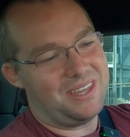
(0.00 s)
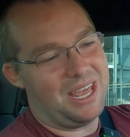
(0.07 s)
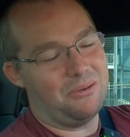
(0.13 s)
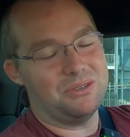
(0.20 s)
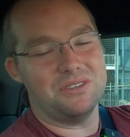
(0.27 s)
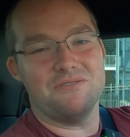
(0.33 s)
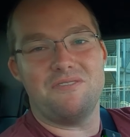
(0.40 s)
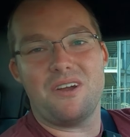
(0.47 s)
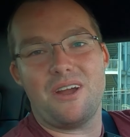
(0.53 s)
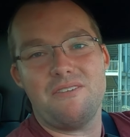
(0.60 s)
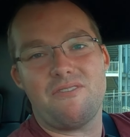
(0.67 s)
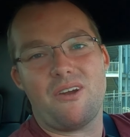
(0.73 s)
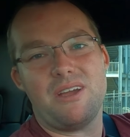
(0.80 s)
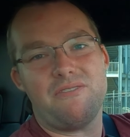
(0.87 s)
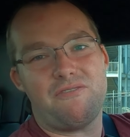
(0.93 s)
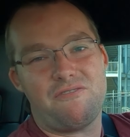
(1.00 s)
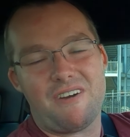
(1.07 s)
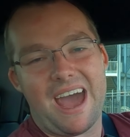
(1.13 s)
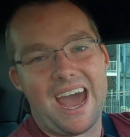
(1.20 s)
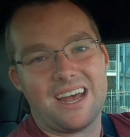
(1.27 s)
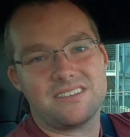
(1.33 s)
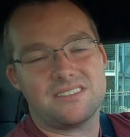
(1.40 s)
It was a very, very
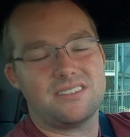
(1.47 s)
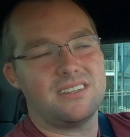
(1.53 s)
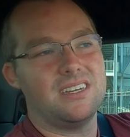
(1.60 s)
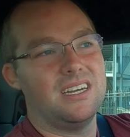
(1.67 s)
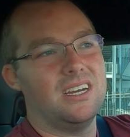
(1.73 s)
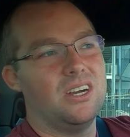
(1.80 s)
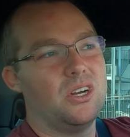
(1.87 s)
fast